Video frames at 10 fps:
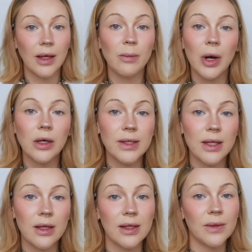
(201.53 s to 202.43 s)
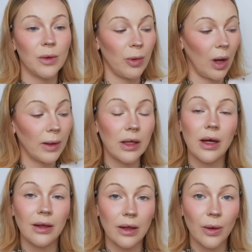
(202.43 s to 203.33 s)
In person, this would probably
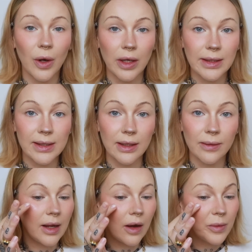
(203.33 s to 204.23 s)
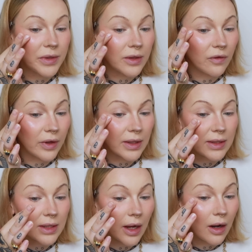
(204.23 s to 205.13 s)
look a little crazy. Now I'm using
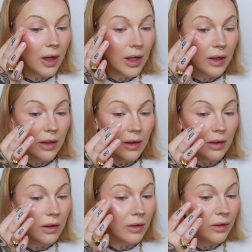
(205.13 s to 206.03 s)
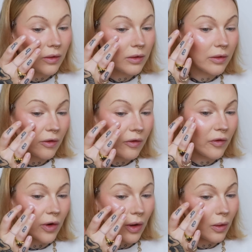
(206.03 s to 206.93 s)
Flexitarian
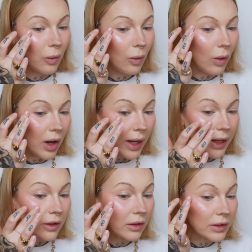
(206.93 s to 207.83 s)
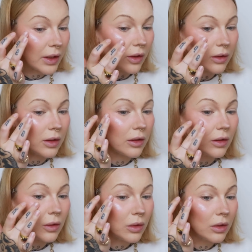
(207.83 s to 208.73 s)
for a wild
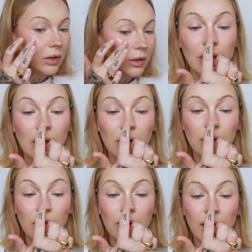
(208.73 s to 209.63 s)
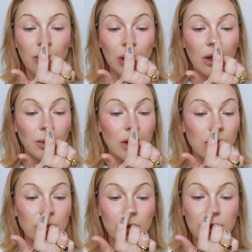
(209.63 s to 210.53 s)
glow, low light bulb
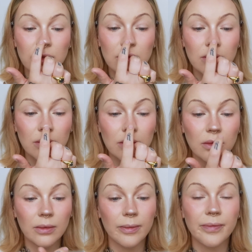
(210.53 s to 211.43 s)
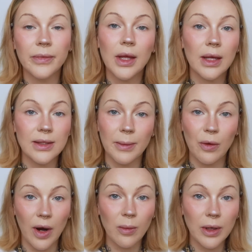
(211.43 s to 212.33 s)
nose. That's my
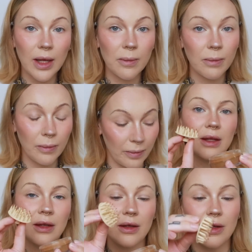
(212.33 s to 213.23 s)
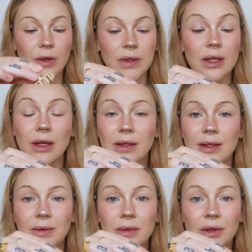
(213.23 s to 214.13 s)
wrap name. And then using
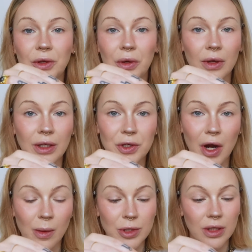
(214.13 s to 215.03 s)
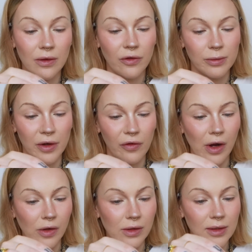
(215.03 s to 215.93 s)
this little contraption for my
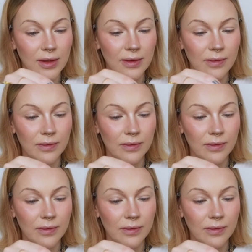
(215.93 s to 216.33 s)
freckles.